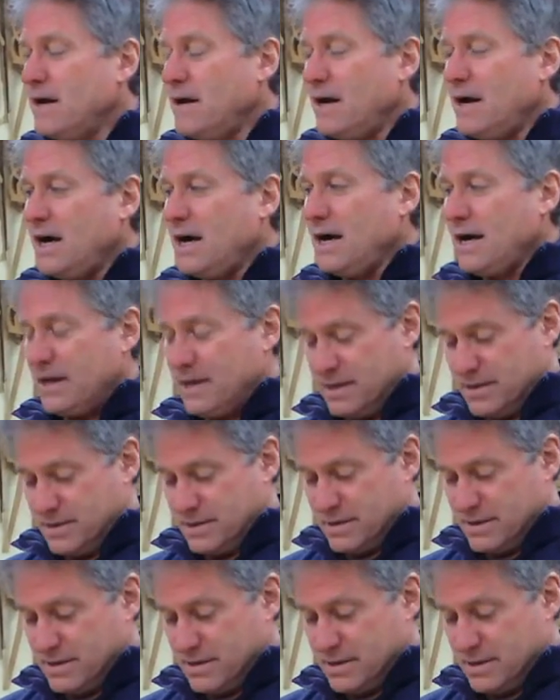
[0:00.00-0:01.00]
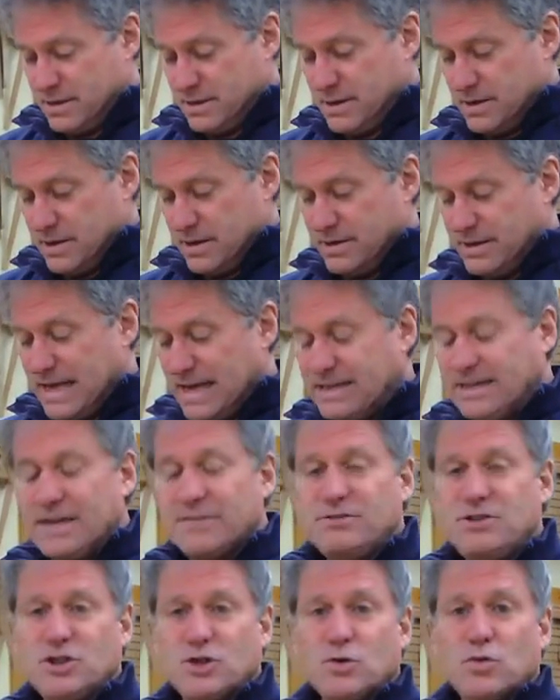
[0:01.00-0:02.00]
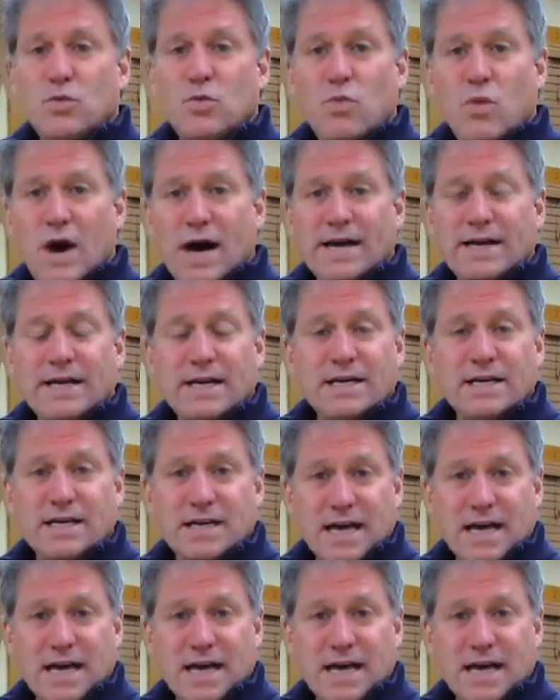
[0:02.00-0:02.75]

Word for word: uh, that gives you one